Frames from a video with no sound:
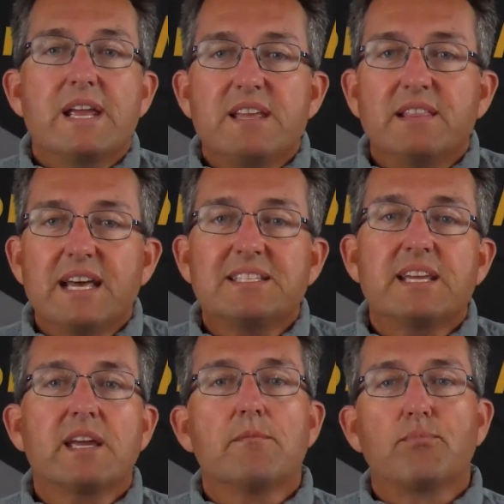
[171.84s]
unless
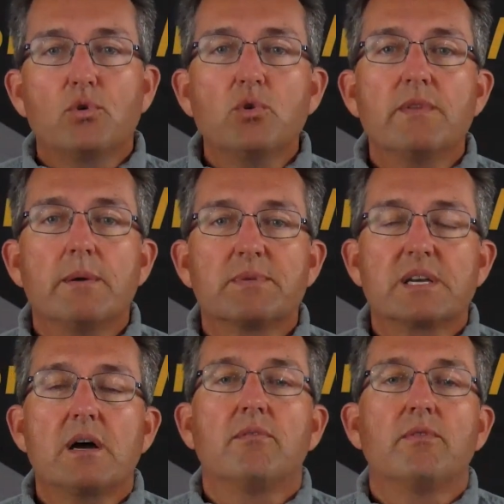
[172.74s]
they can prove
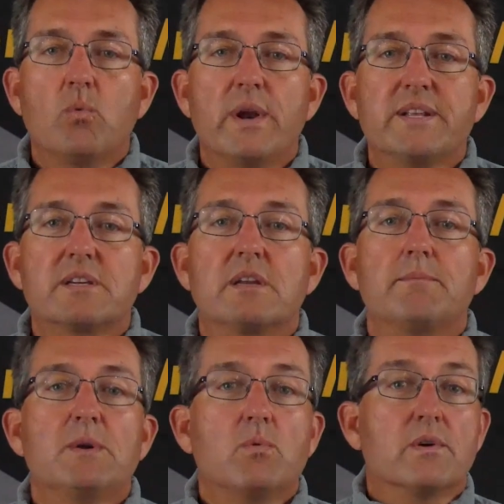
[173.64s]
themselves what it's gonna
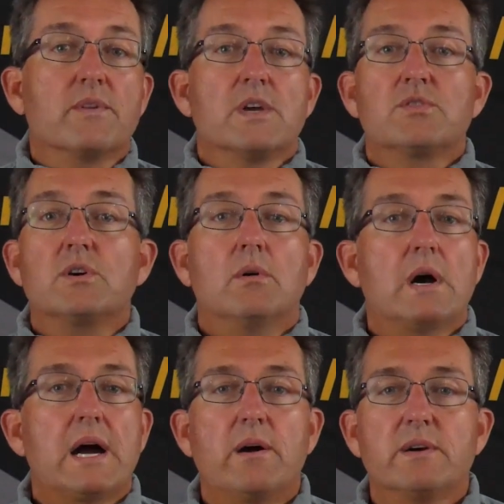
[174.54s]
be worth. So
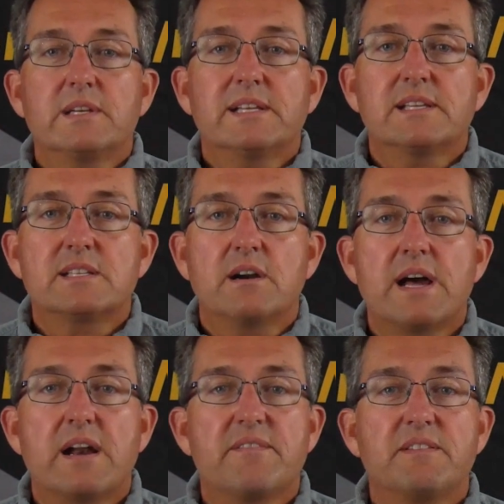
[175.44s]
I always like to start
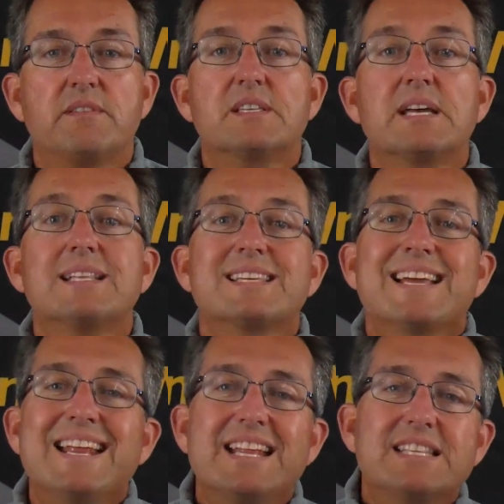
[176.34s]
out at 50 cents
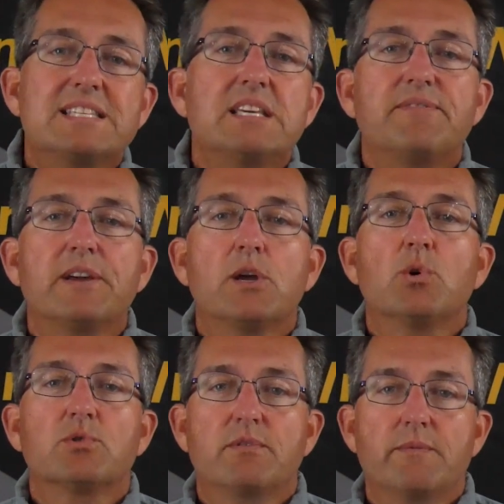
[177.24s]
and then see if it
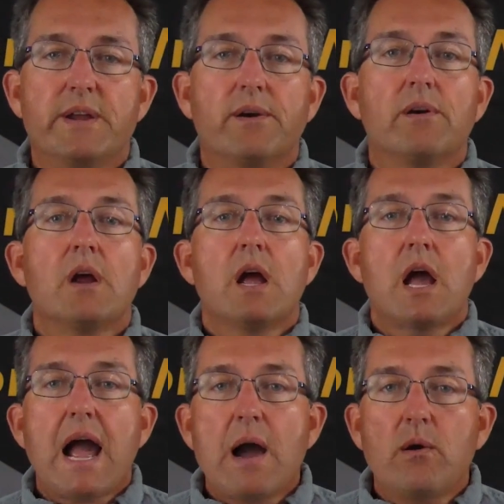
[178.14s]
goes from there,
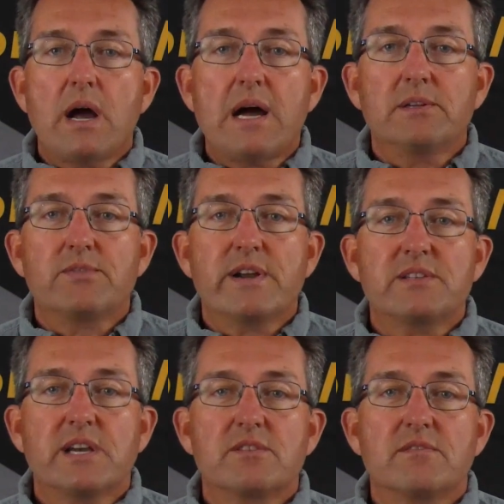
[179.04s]
how the
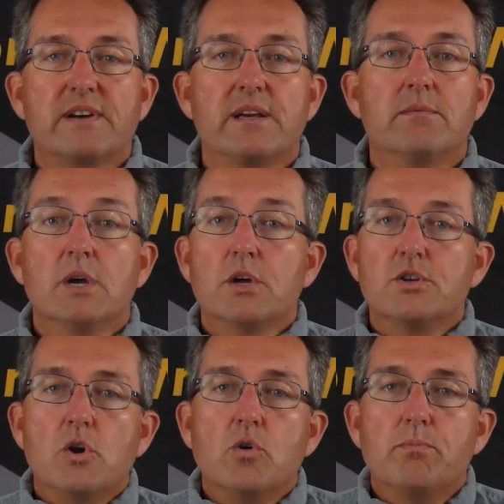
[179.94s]
transaction value.
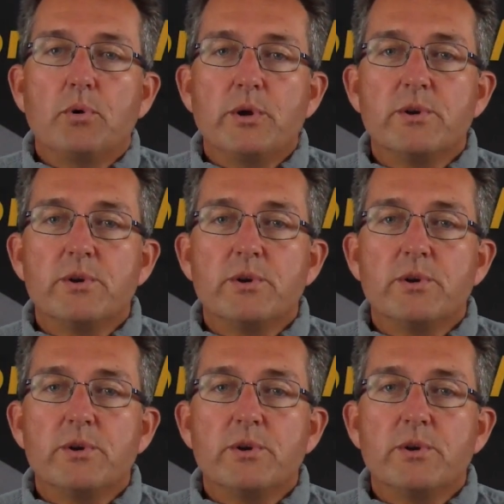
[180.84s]
Don't put